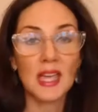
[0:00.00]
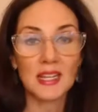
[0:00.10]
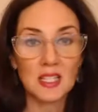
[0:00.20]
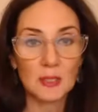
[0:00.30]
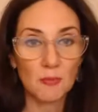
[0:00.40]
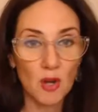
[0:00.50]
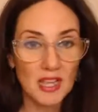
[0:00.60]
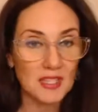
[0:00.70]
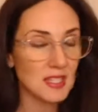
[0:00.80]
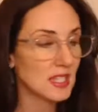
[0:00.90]

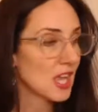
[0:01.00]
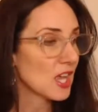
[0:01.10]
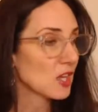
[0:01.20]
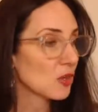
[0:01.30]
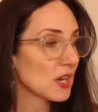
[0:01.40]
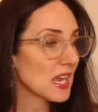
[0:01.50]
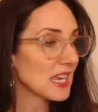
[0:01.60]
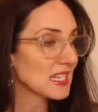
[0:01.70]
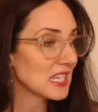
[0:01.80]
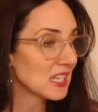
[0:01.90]
express
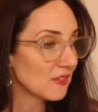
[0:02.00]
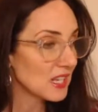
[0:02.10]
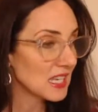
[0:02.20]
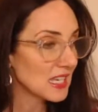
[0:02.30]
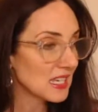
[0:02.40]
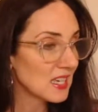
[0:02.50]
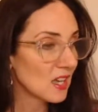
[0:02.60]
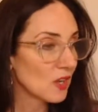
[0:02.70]
creativity